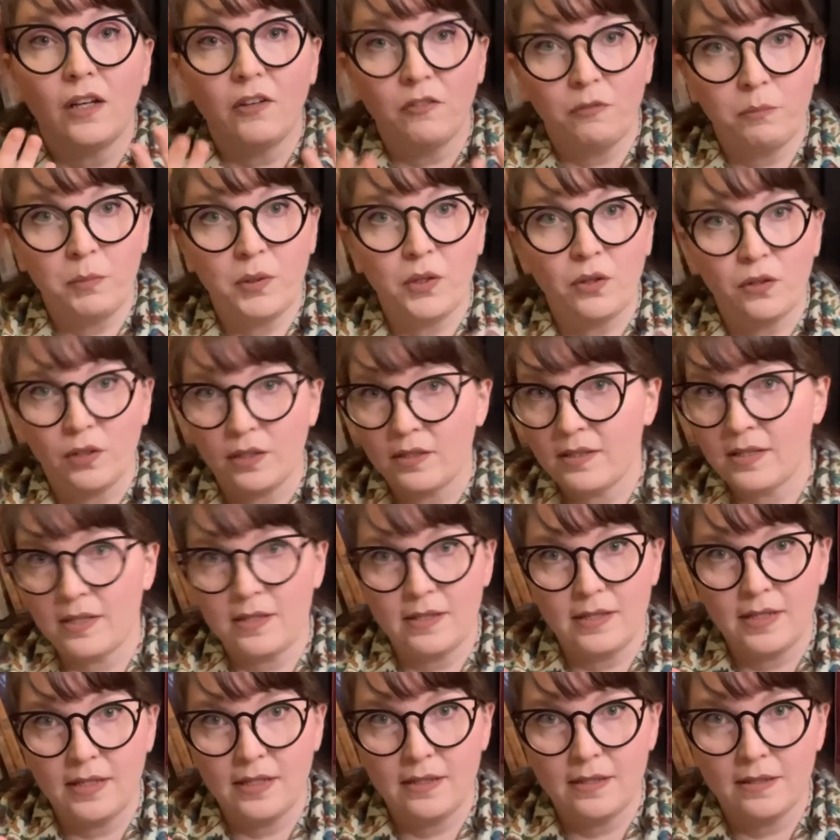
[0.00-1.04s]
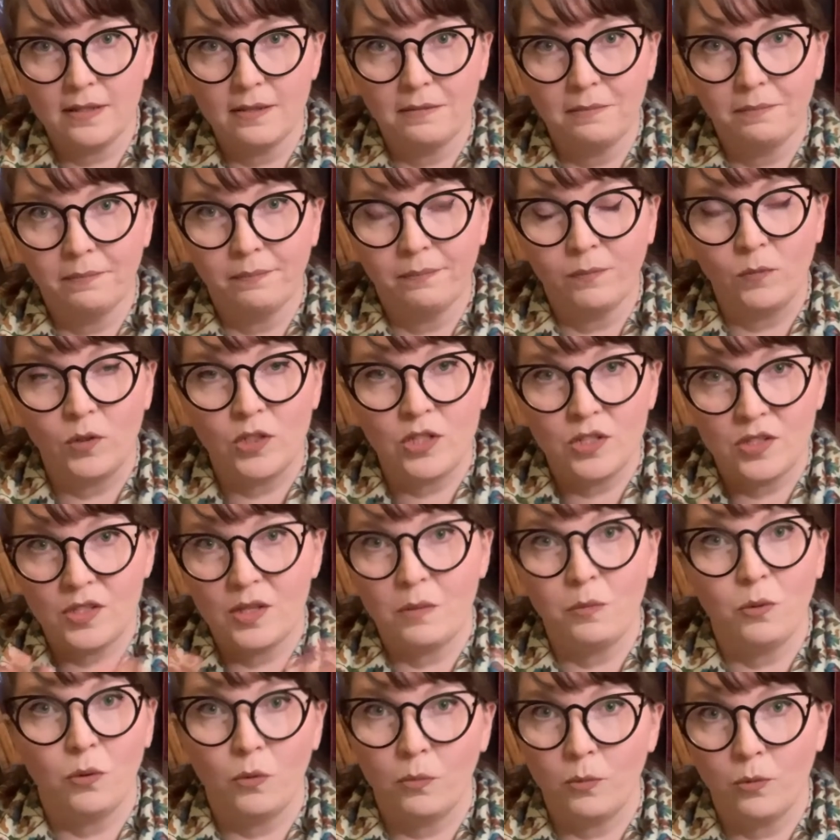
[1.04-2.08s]
pure existence, which is
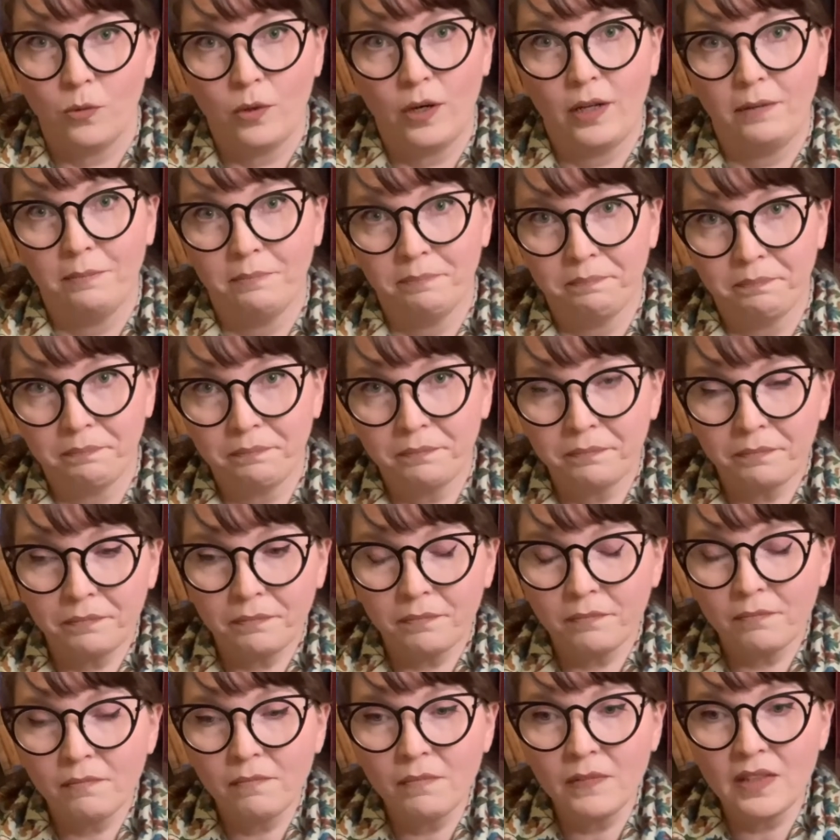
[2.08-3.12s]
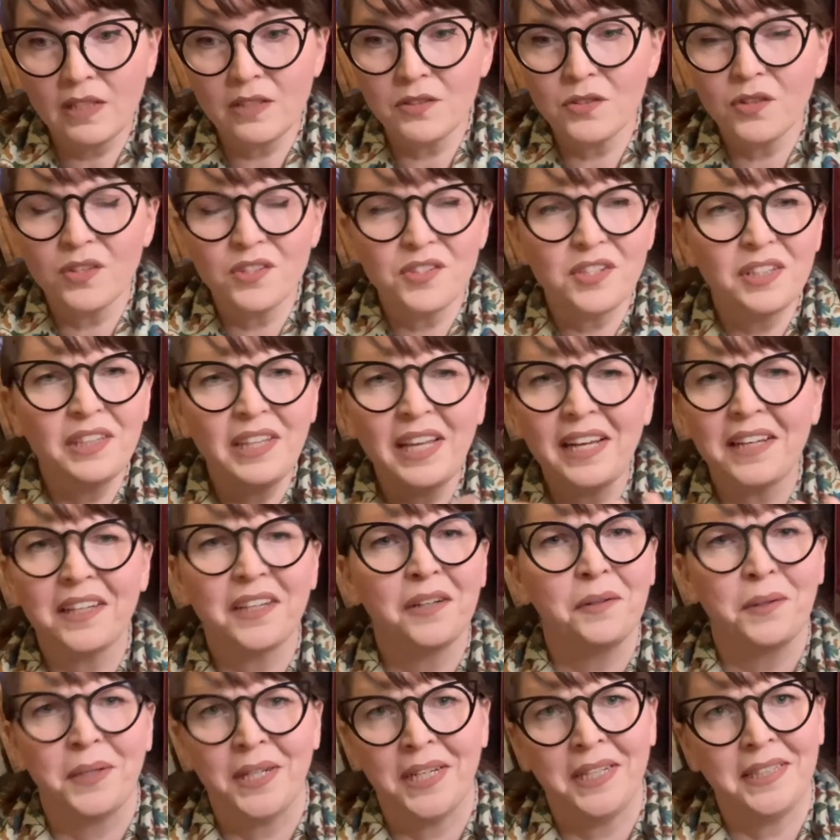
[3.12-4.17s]
the Bhupura. So there's a lot
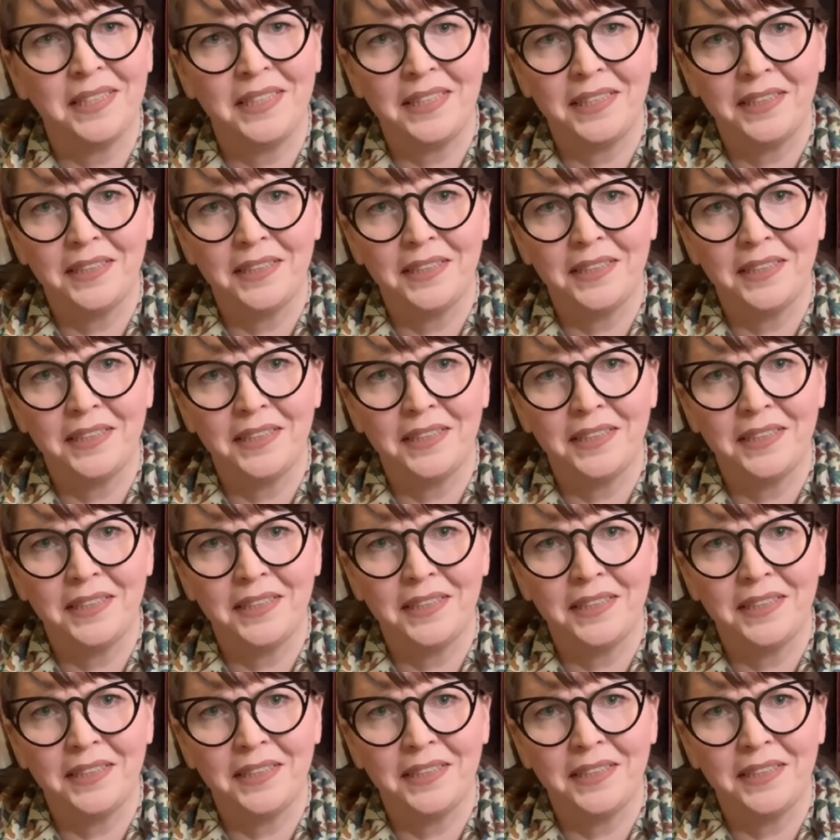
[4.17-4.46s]
going on here.